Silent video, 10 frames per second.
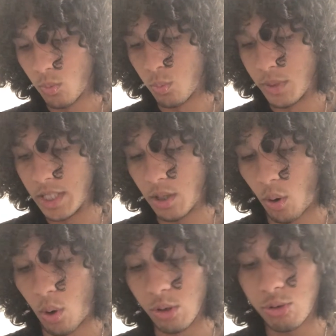We
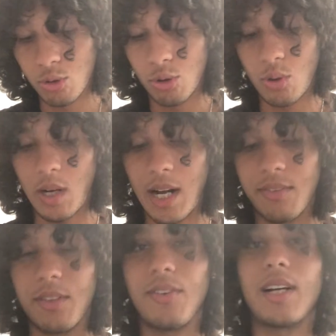also have
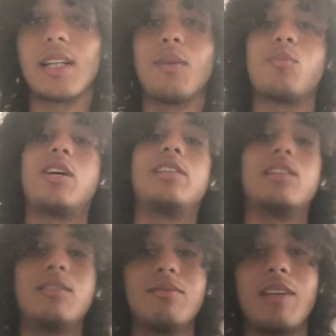the fact that
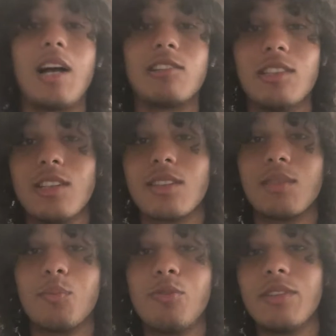Brighton actually
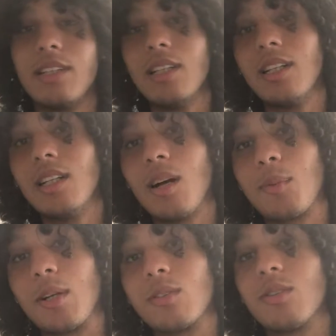looked pretty good
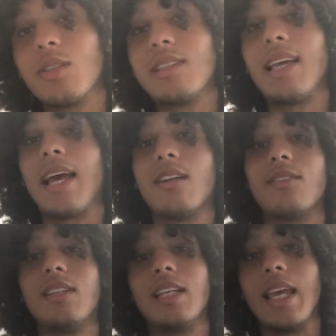coming down towards the end
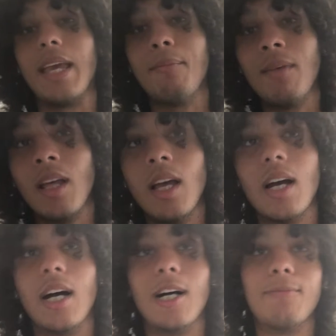of the game.
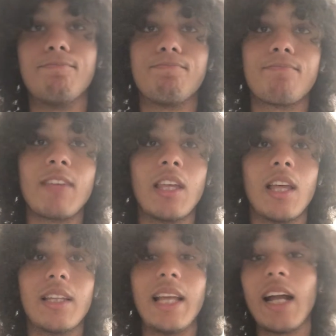
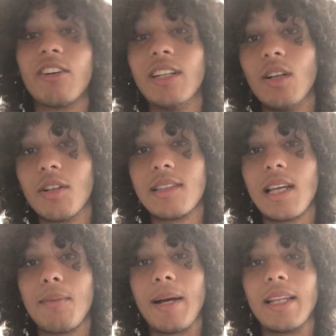They had already lost the
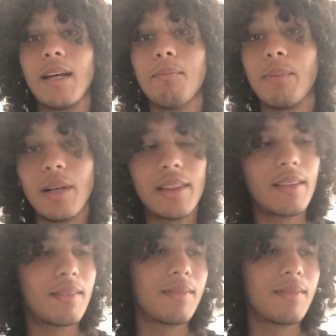game by then, but